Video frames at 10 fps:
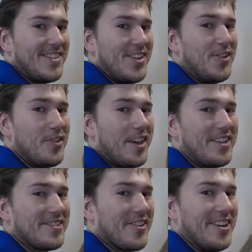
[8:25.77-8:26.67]
Who
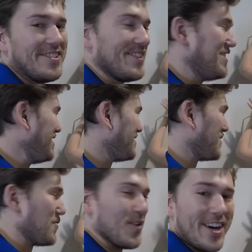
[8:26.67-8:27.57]
thinks Grayson needs
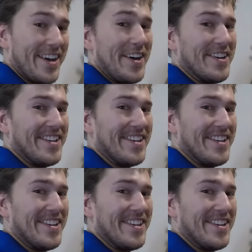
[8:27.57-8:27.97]
to work out?